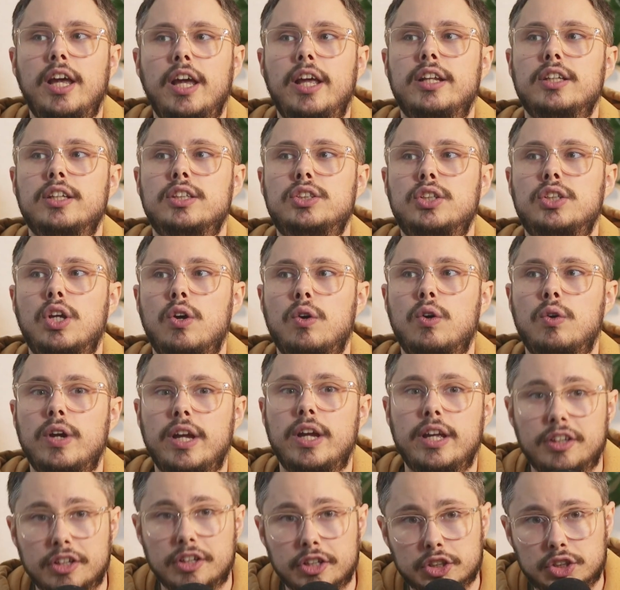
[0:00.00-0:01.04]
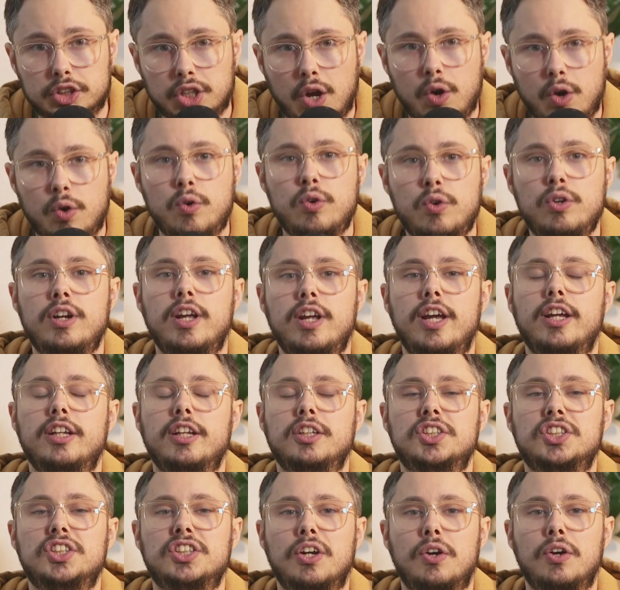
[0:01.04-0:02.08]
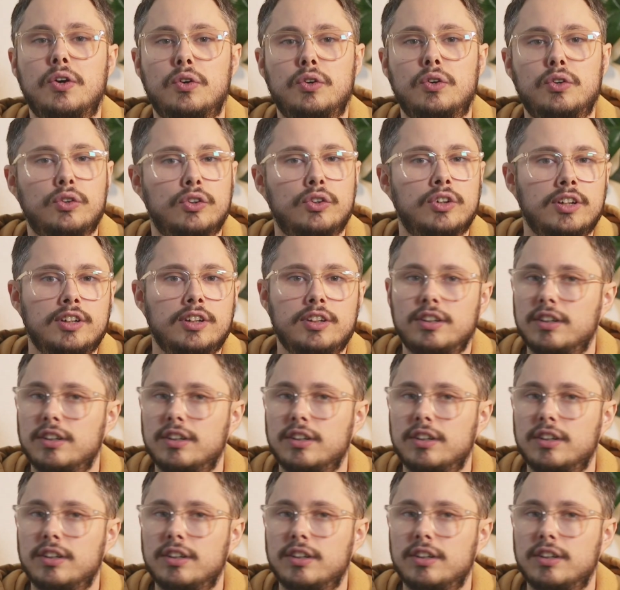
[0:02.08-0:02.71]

and so in the zone, and so